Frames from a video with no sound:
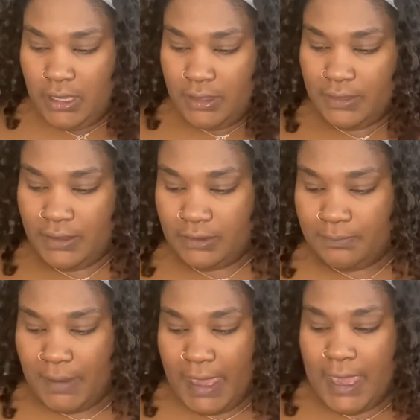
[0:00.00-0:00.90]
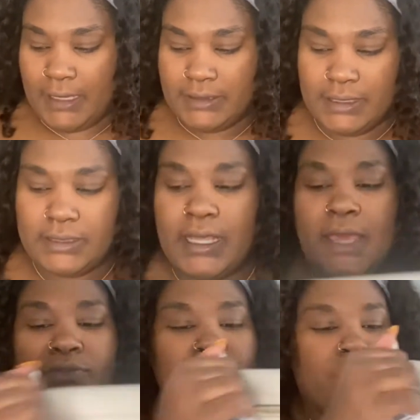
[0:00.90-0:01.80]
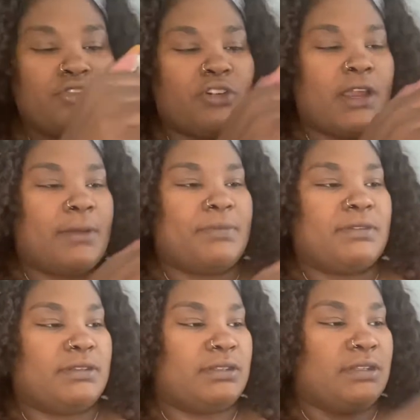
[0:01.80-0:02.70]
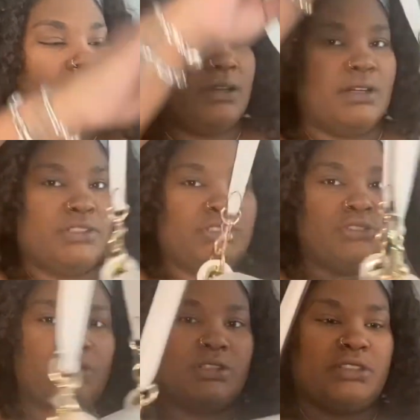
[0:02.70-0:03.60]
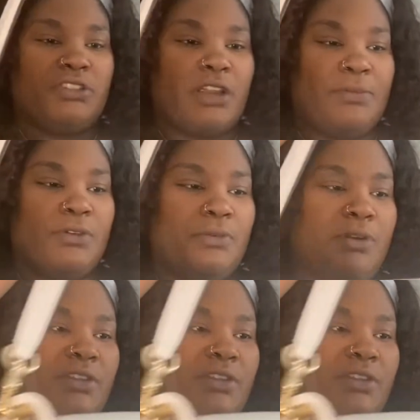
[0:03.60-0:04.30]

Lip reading: This bag does have two straps. A short strap, you can wear it